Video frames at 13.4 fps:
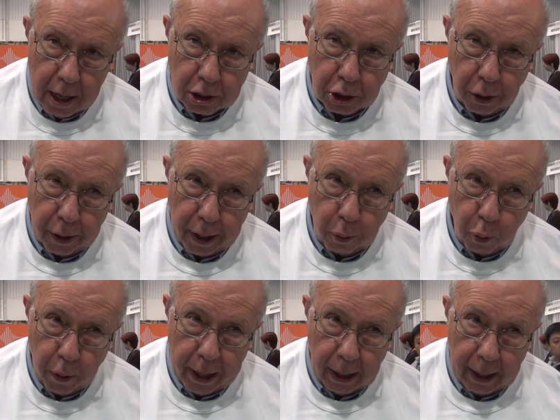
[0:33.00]
So they
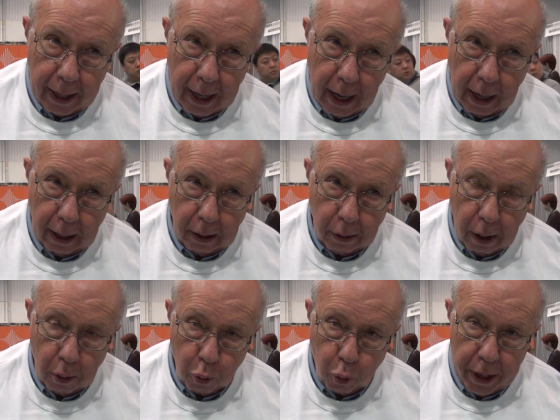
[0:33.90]
really are
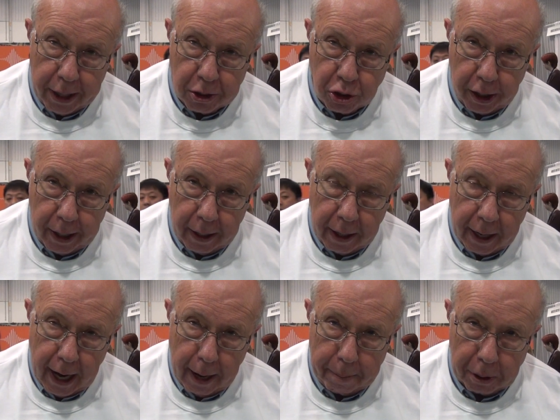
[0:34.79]
rich in
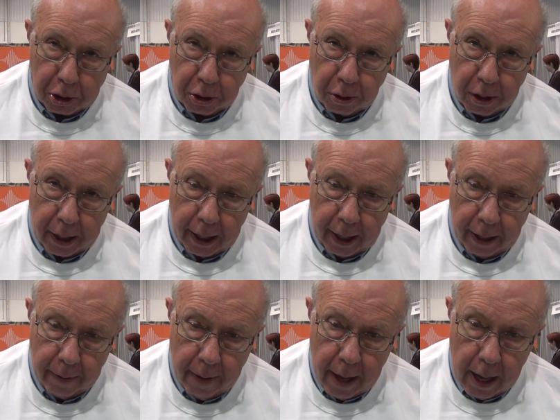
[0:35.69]
an
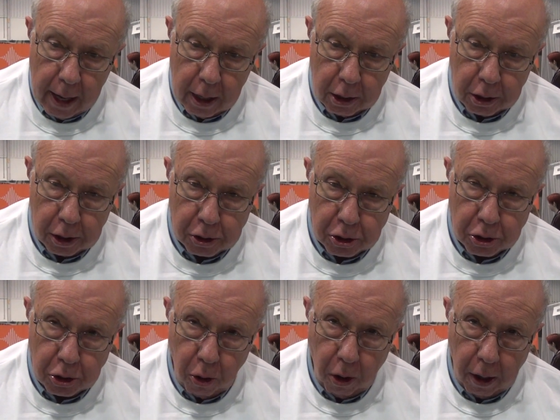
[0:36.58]
opportunity to
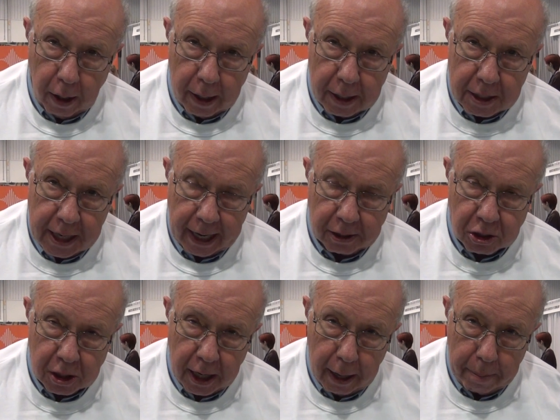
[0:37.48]
store
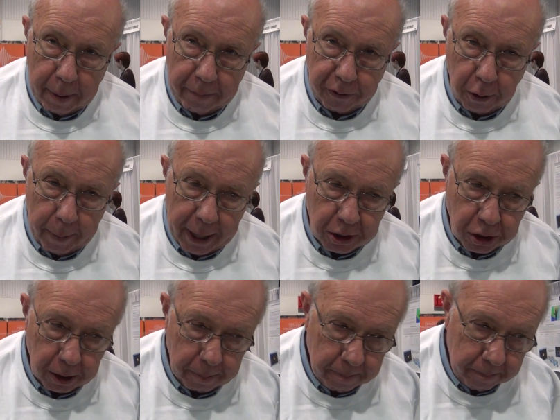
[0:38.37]
text-type
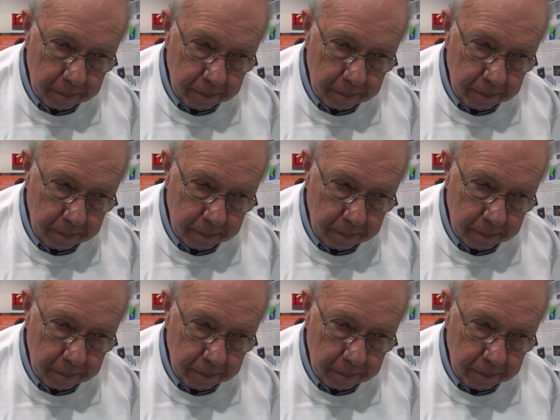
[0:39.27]
information.